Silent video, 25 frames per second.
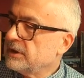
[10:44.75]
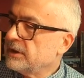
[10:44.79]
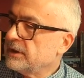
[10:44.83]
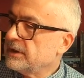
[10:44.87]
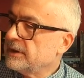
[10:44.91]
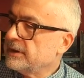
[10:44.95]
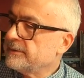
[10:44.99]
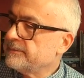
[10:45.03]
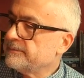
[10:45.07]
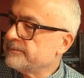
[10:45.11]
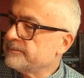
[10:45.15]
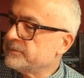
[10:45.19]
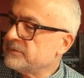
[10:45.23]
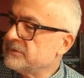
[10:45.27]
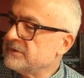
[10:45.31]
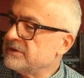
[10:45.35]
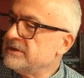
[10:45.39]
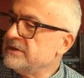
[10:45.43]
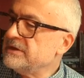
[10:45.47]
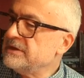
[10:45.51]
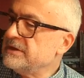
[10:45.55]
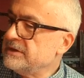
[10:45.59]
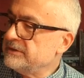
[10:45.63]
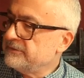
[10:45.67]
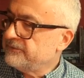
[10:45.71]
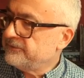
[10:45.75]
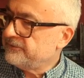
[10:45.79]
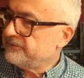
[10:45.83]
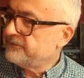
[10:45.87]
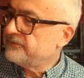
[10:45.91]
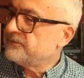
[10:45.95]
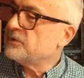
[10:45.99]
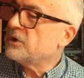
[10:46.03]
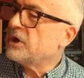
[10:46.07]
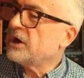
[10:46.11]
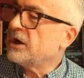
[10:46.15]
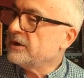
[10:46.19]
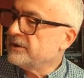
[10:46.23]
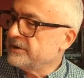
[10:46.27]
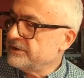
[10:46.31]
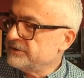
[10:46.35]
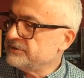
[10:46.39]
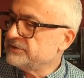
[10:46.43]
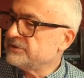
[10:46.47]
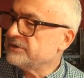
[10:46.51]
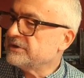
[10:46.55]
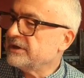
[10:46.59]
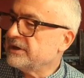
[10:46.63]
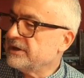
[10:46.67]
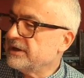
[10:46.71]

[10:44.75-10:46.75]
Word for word: Um, I see.